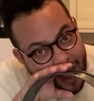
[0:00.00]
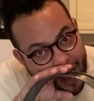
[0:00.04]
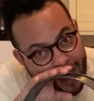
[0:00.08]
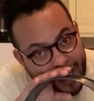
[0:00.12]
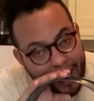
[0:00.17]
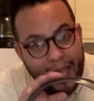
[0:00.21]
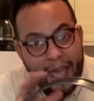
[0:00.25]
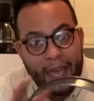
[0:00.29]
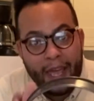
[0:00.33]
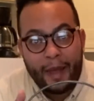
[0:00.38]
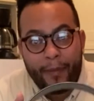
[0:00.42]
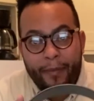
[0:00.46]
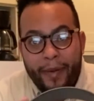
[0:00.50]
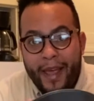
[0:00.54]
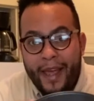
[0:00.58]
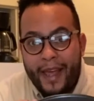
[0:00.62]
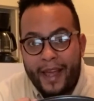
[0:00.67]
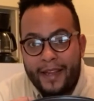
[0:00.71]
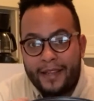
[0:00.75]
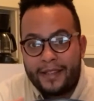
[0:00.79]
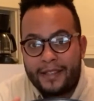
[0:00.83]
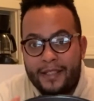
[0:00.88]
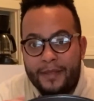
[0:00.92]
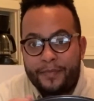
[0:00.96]
cake
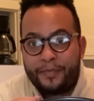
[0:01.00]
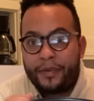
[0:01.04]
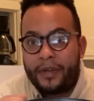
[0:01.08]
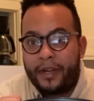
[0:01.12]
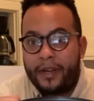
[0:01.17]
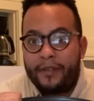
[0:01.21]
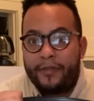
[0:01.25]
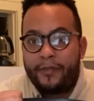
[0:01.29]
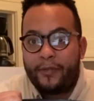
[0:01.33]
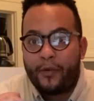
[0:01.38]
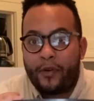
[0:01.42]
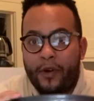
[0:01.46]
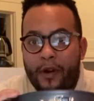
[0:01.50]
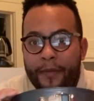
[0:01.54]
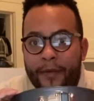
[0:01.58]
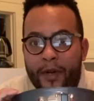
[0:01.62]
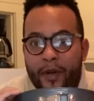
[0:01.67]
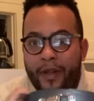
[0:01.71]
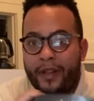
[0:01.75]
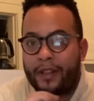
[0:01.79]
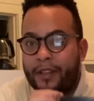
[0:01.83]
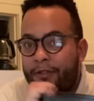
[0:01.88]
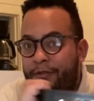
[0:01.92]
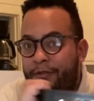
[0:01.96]
pan spring form, you know, like the